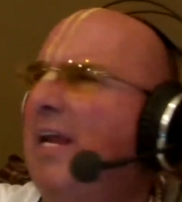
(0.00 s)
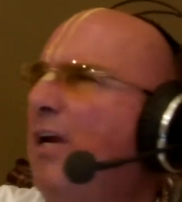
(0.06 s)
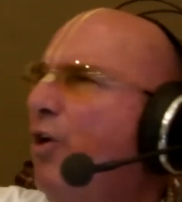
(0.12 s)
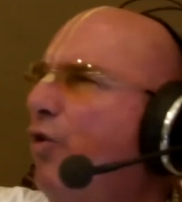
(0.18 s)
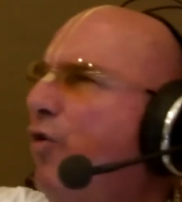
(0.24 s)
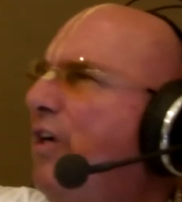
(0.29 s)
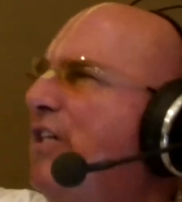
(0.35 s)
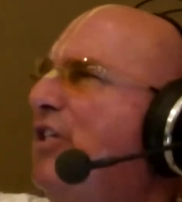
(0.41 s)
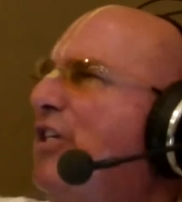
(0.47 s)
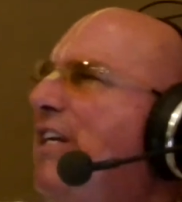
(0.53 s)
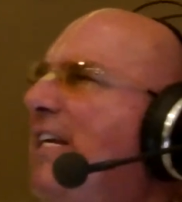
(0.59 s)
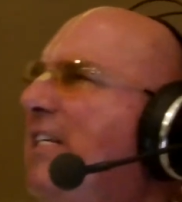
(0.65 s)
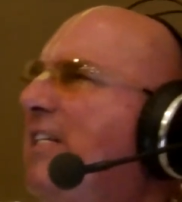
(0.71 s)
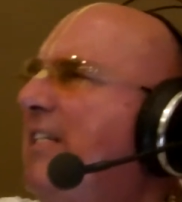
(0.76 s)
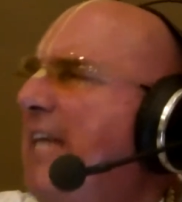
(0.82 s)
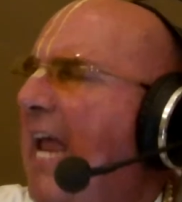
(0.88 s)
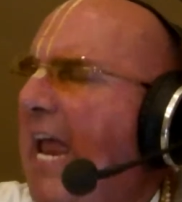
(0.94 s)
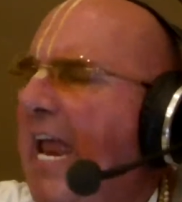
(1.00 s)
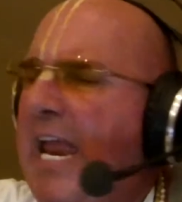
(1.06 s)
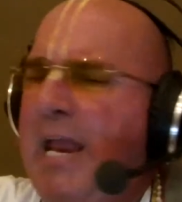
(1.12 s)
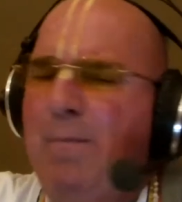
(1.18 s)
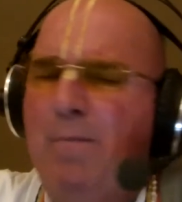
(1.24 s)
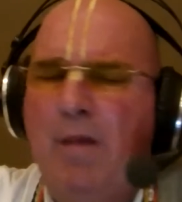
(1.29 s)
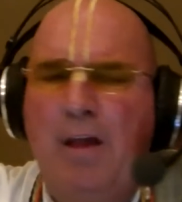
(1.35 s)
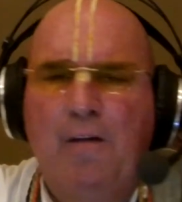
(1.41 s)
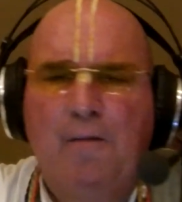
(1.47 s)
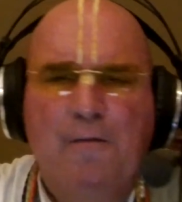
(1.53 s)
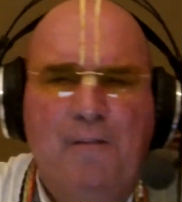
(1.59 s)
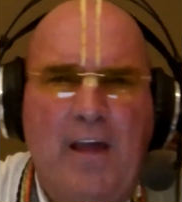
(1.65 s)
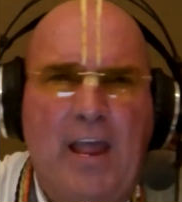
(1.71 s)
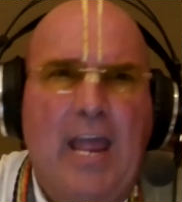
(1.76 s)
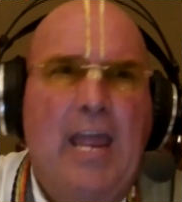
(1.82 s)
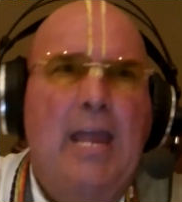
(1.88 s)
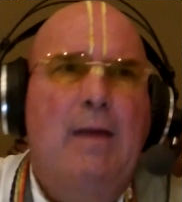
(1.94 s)
Krishna's name,
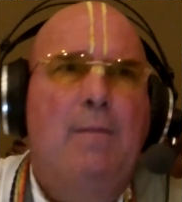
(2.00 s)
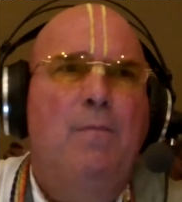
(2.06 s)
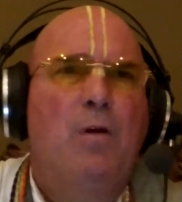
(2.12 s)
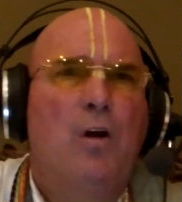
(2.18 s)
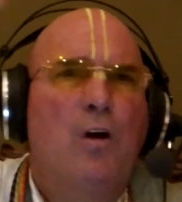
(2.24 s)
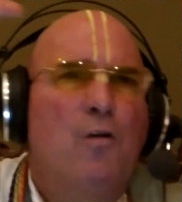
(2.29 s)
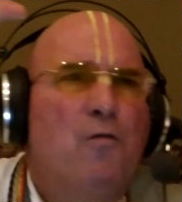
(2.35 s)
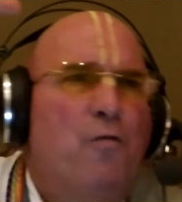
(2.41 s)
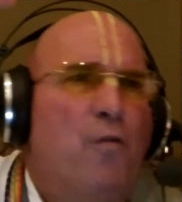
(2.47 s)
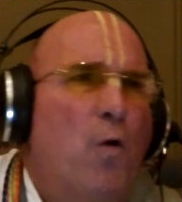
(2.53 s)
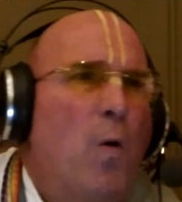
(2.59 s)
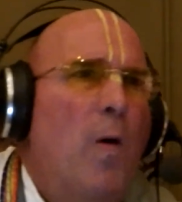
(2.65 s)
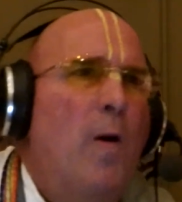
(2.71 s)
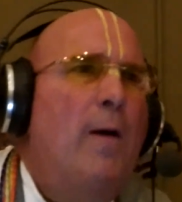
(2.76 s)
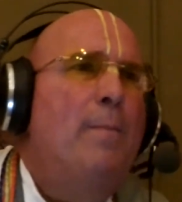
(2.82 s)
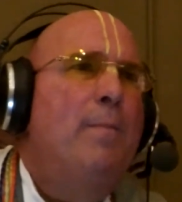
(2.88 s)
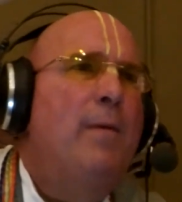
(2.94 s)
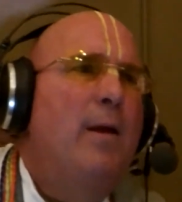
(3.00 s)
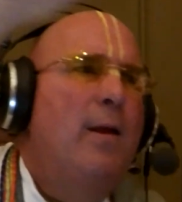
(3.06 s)
fame, form,